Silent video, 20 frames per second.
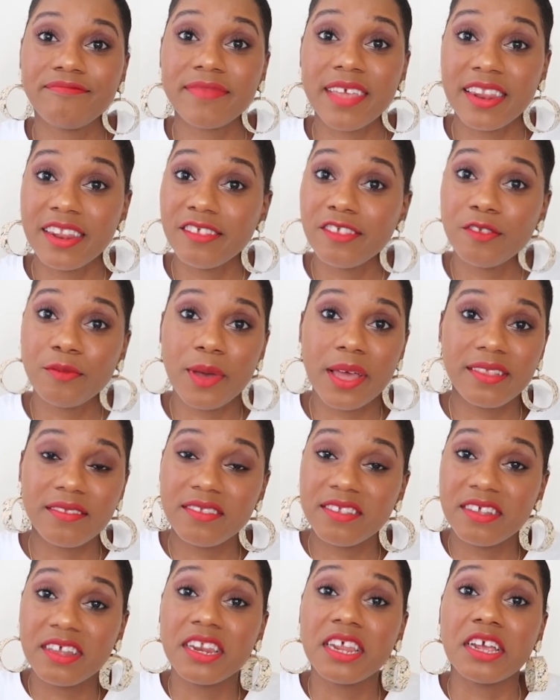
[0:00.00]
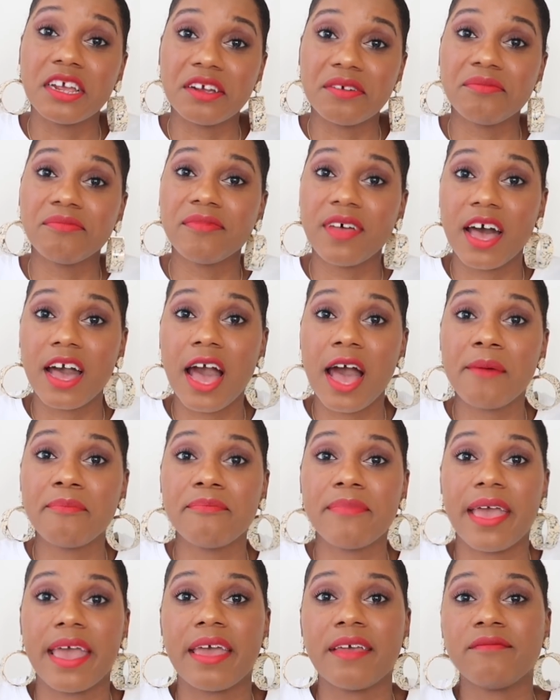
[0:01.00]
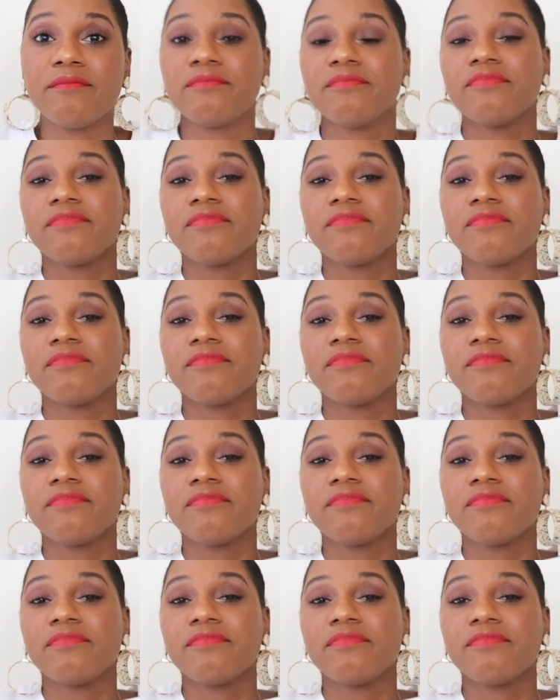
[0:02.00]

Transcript: And this is what's in here, a cotton pad.